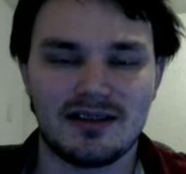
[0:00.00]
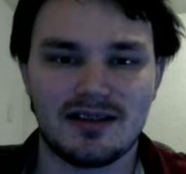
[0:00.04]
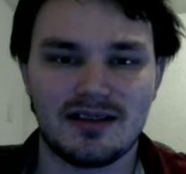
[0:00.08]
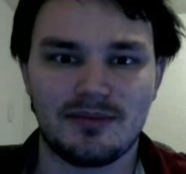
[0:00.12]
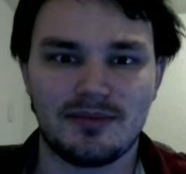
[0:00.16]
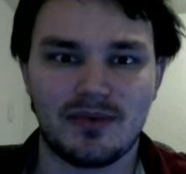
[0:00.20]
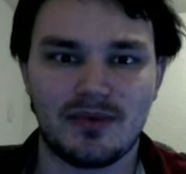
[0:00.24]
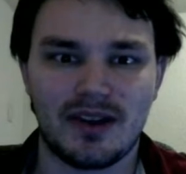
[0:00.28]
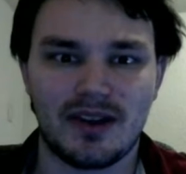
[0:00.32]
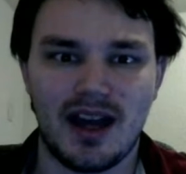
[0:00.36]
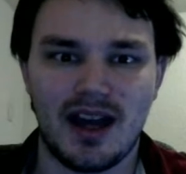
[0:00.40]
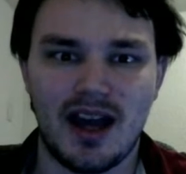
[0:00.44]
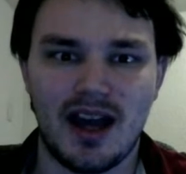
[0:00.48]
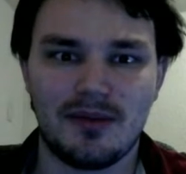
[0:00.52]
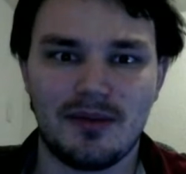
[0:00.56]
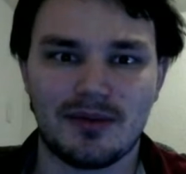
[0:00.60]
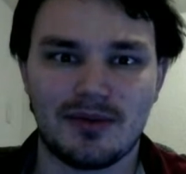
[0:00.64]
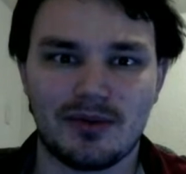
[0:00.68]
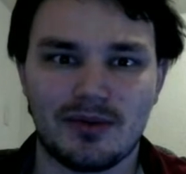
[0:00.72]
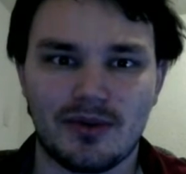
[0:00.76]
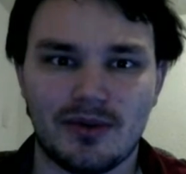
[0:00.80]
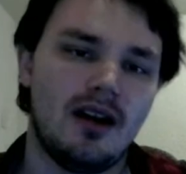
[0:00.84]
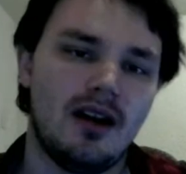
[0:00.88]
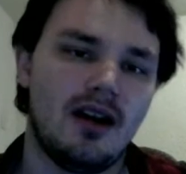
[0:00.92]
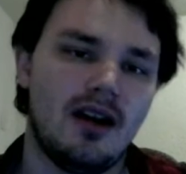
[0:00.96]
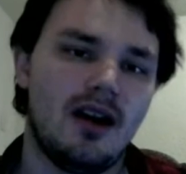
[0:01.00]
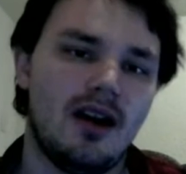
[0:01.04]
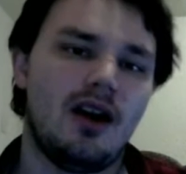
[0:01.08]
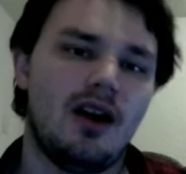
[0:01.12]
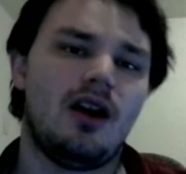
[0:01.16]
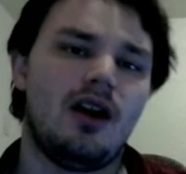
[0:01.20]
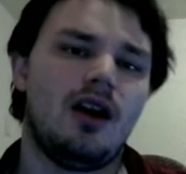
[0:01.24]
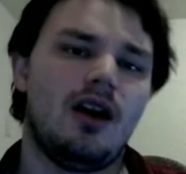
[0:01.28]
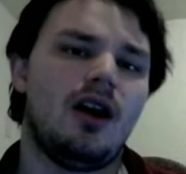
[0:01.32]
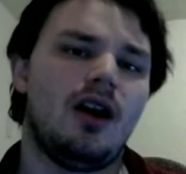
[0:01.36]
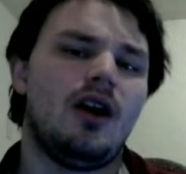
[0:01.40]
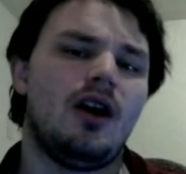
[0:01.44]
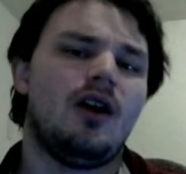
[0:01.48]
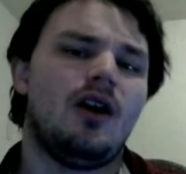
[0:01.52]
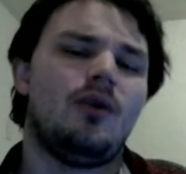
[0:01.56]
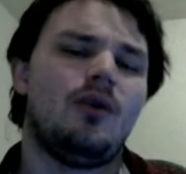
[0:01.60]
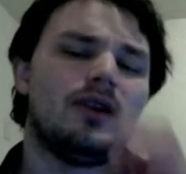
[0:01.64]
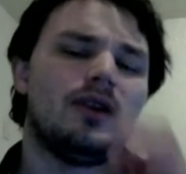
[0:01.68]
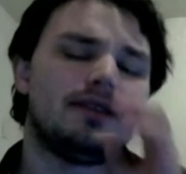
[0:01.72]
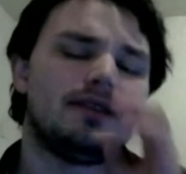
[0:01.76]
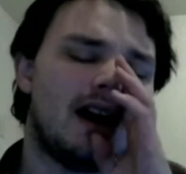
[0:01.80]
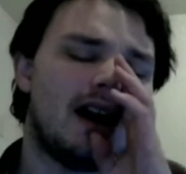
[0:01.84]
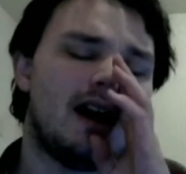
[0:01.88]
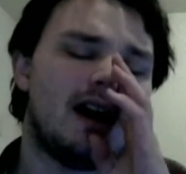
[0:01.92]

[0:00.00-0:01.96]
up what happens. But